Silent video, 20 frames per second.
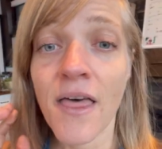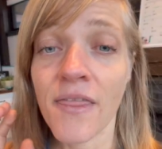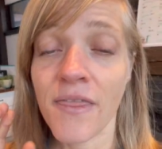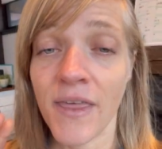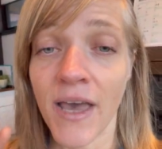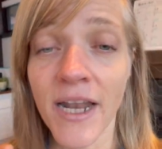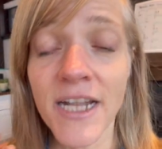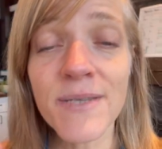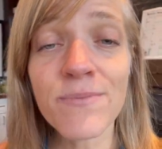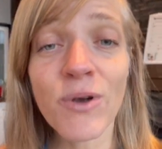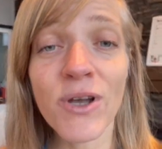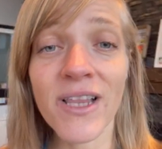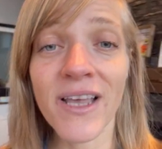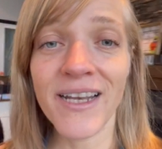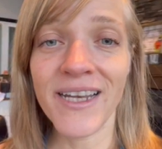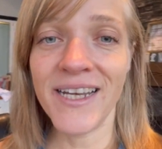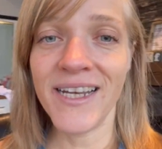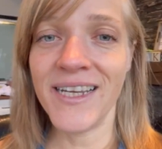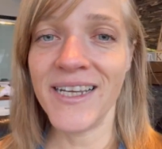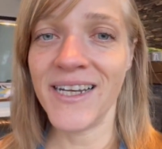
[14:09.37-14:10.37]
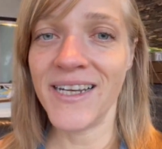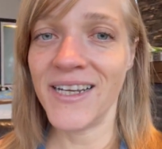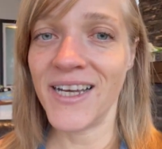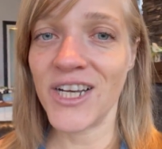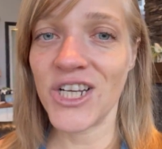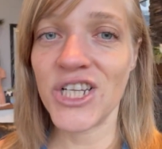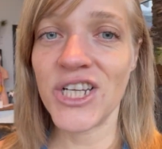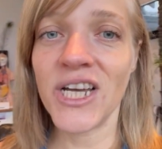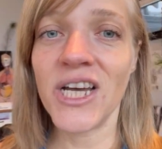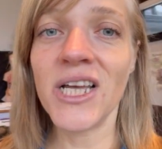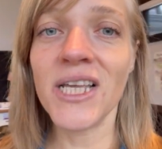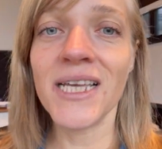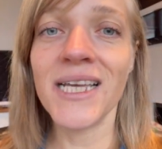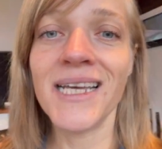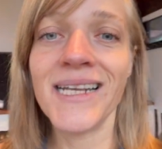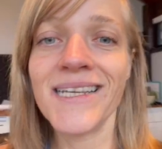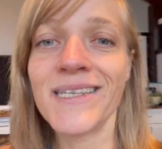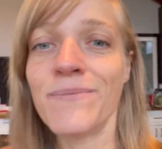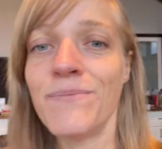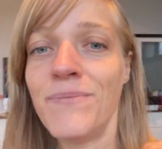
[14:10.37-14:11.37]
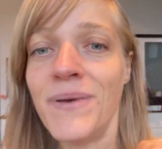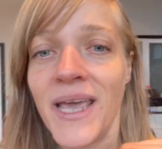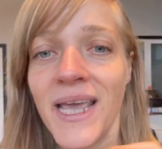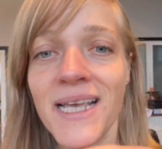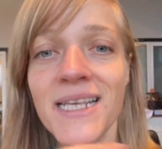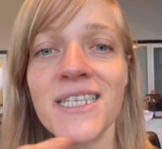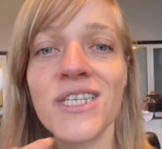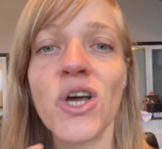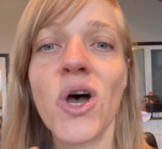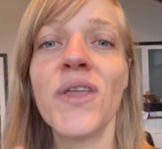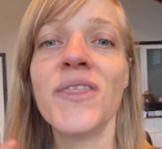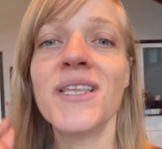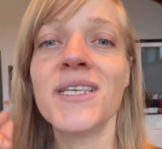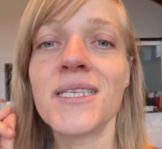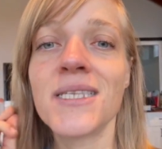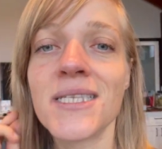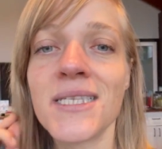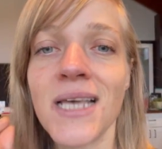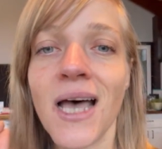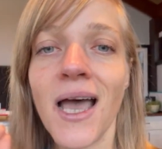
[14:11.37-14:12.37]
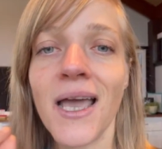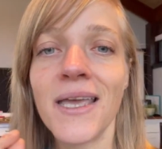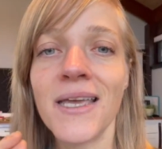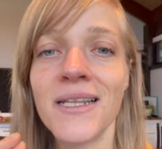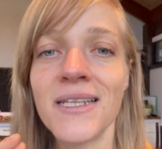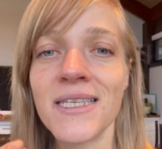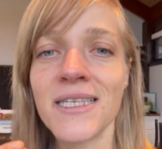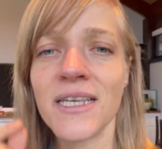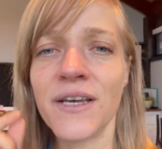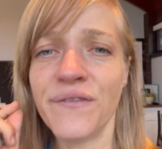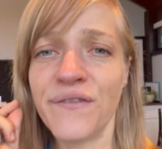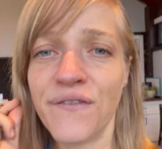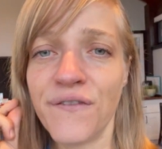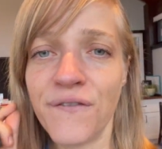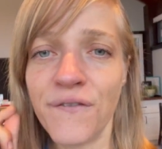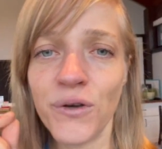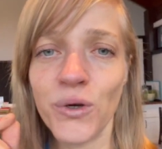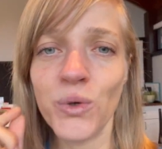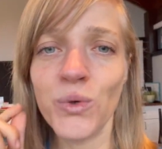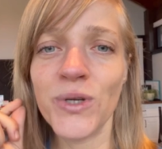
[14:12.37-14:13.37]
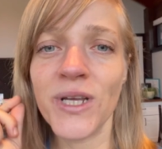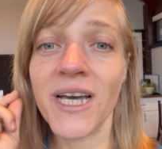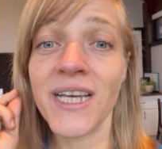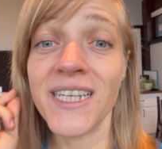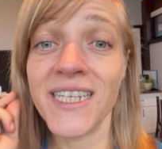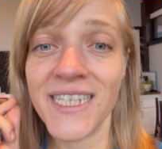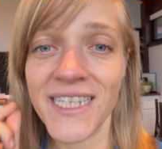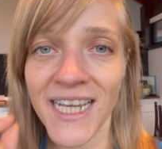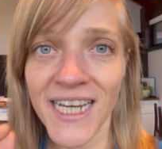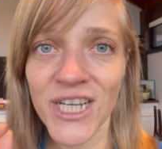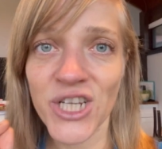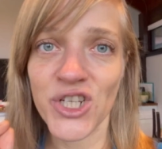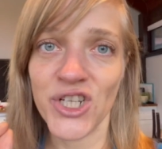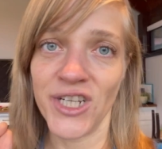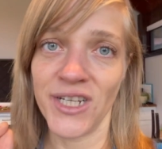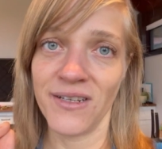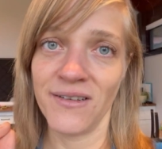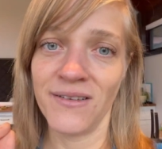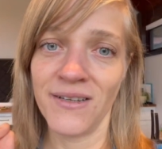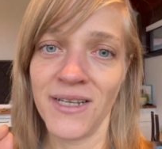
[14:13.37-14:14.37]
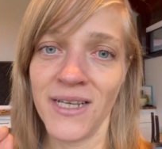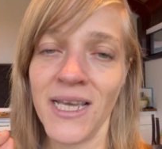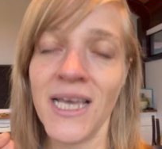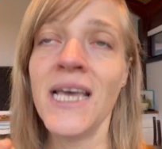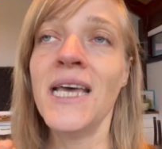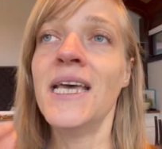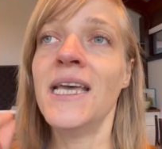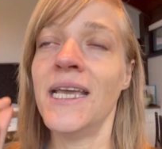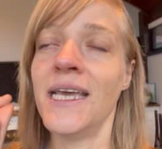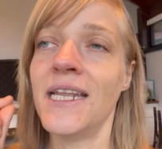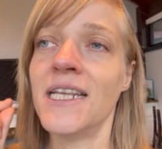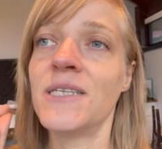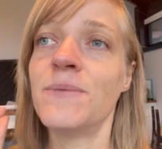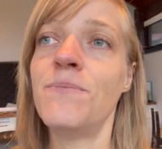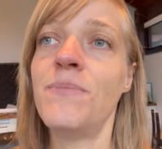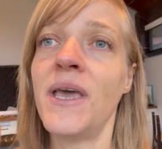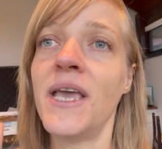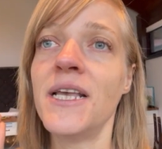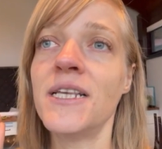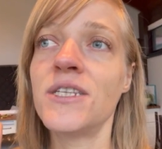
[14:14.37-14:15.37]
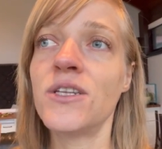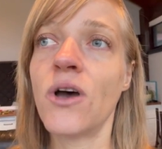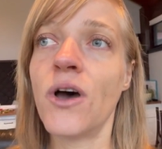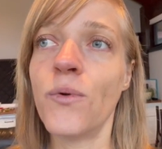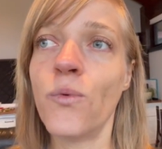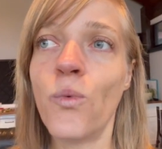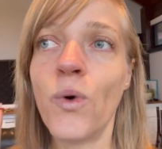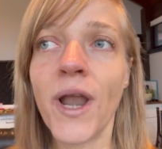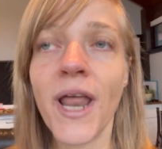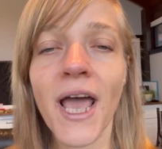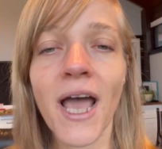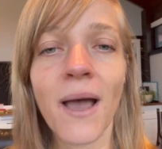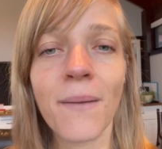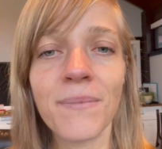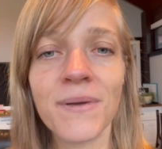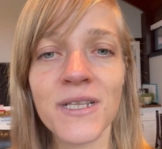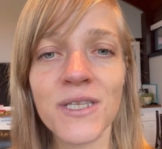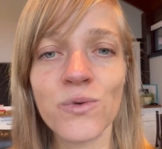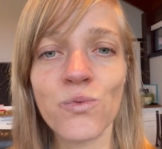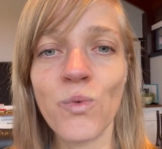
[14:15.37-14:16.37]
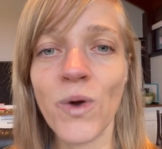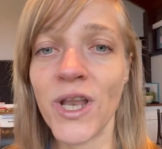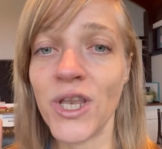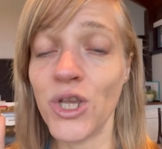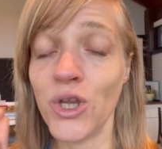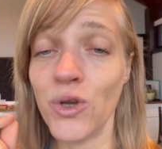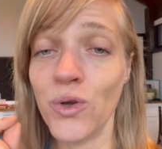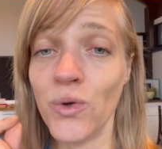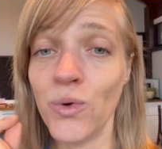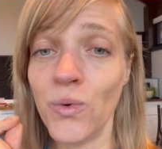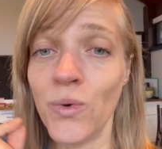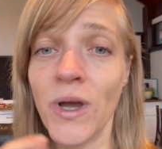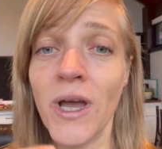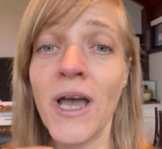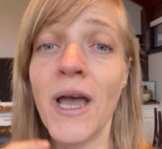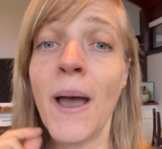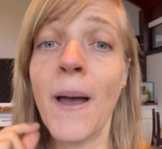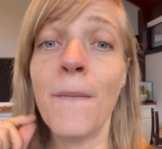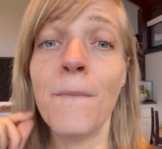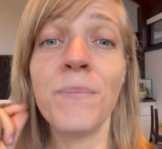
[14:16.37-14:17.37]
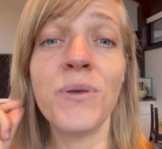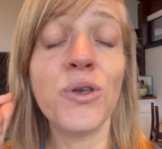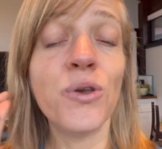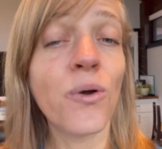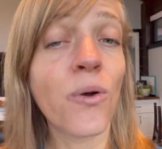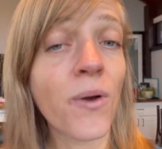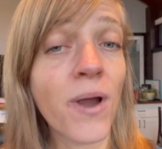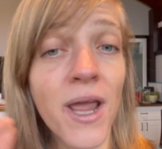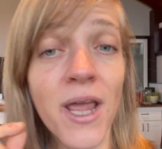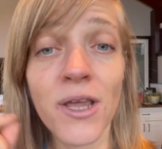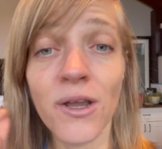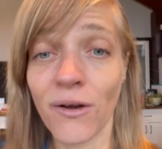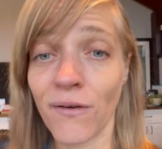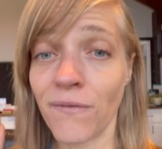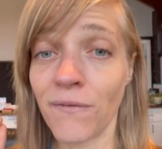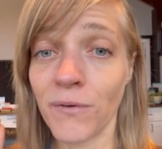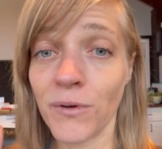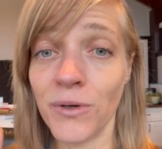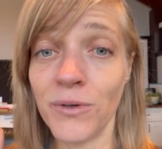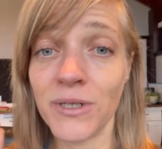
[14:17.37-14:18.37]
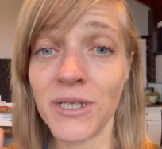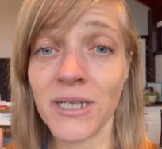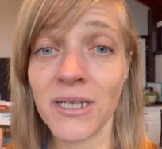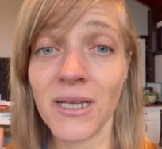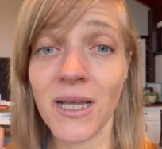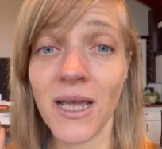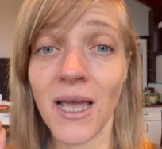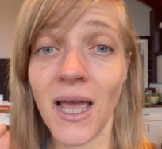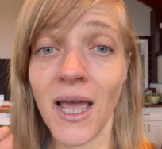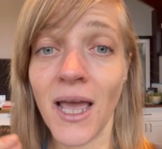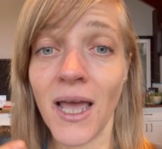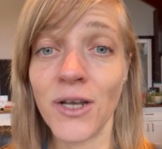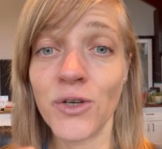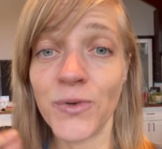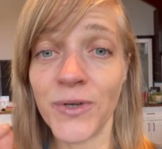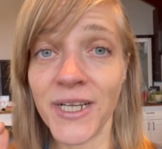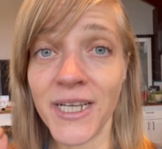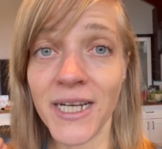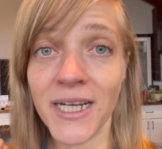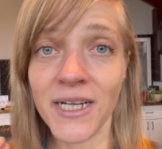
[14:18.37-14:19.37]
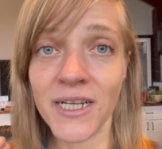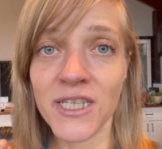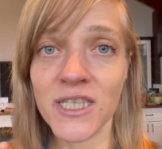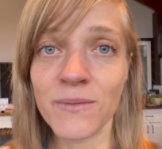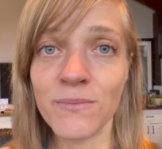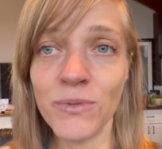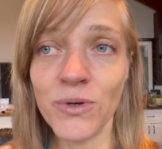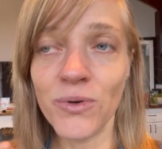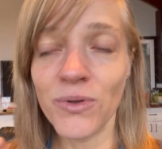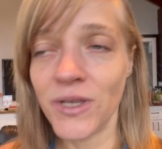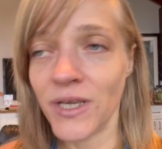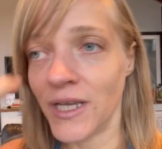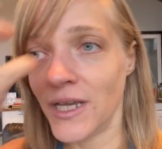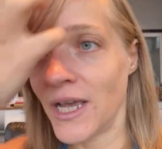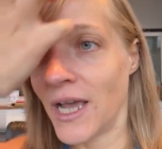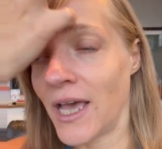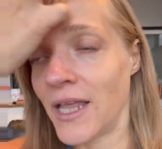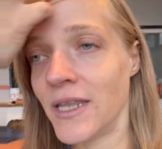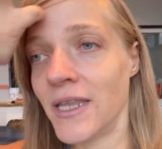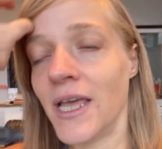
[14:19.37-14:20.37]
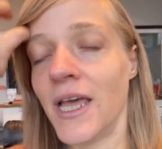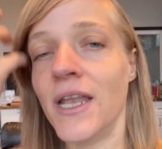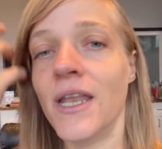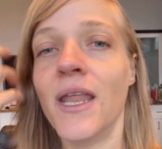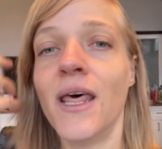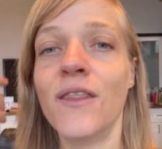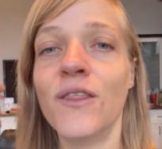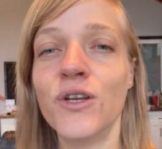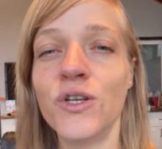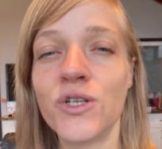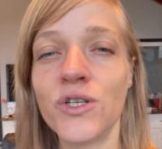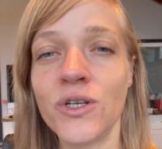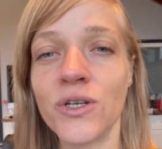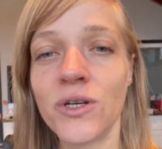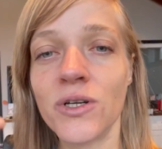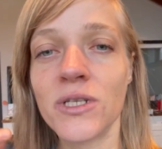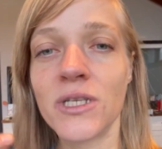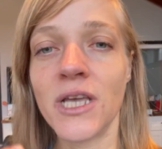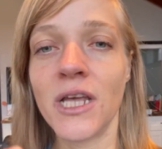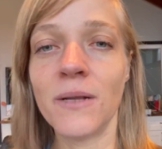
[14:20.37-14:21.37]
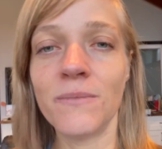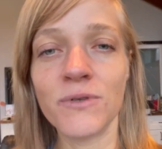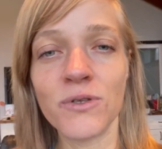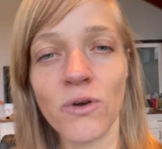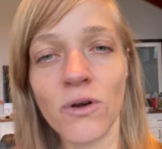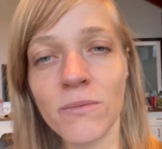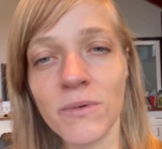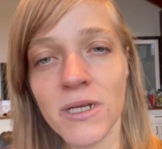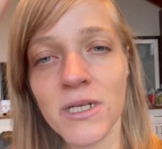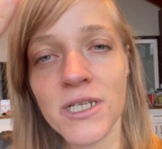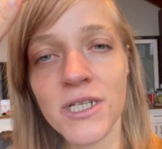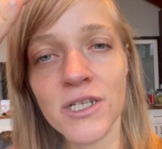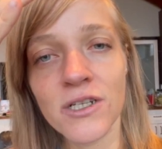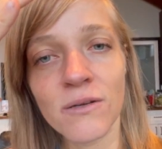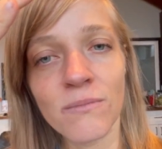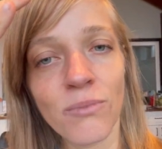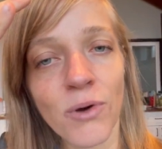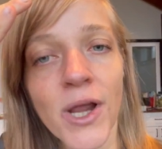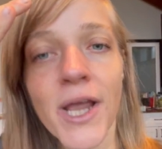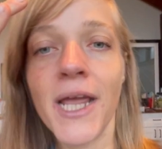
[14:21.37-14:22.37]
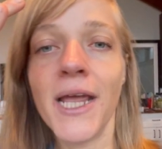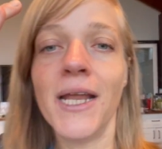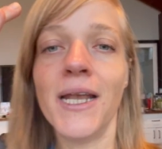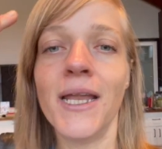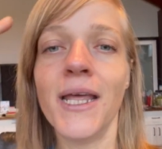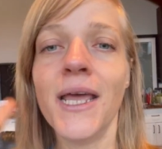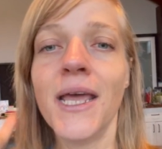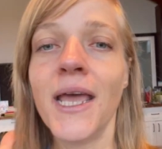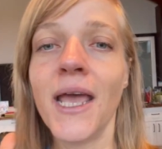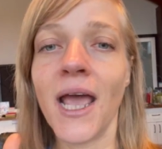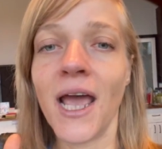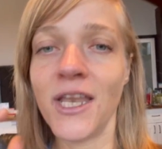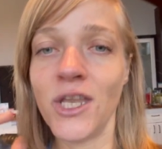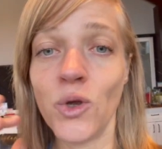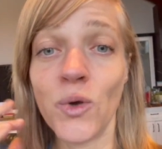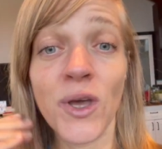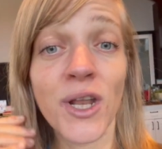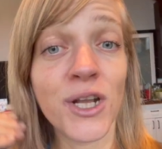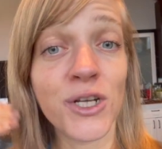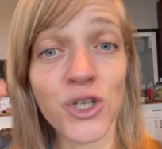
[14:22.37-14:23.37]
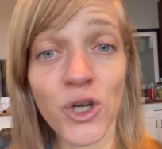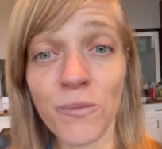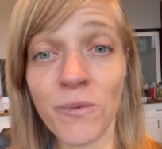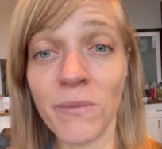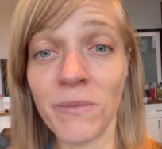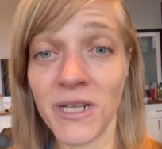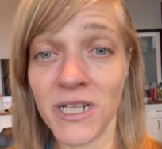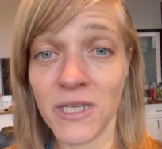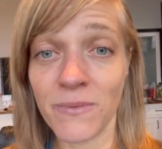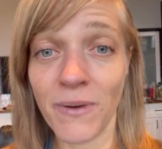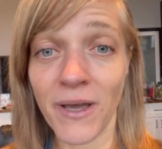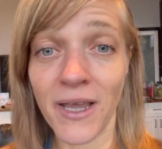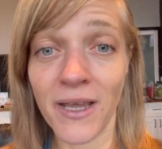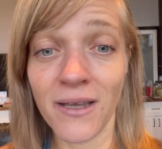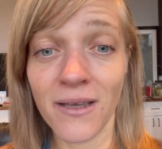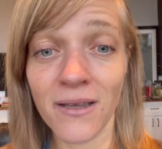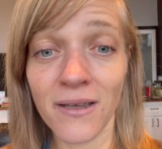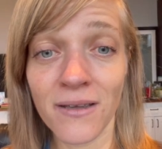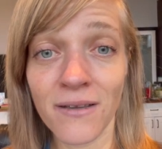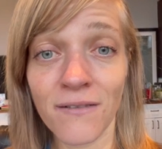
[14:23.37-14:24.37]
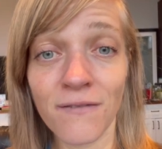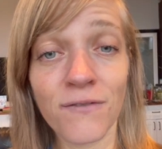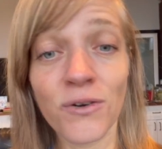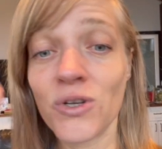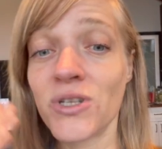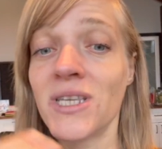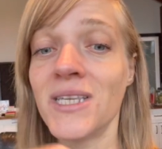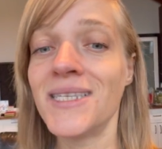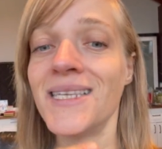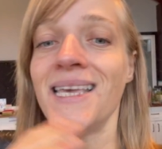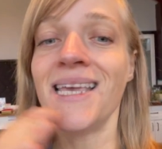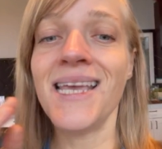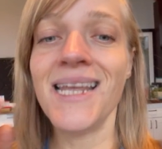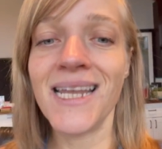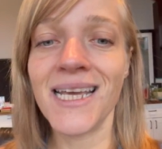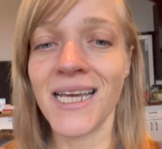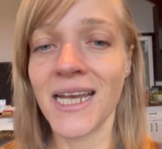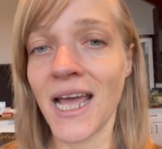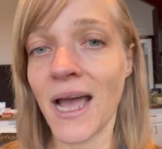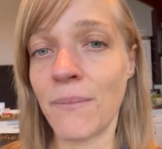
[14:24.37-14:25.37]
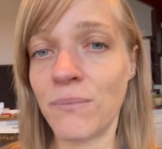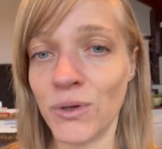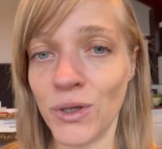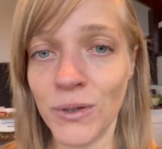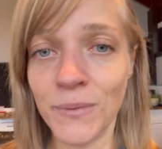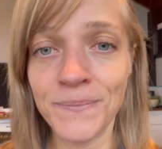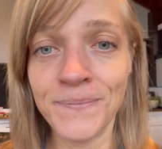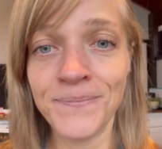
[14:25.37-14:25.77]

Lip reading: That is Bright Line Eating in a nutshell. It is based on the science of food addiction. It is based on what happens when you puree your fruit and drink it in a smoothie, and then the sugars get absorbed into your brain and you get a dopamine spike versus eating an apple.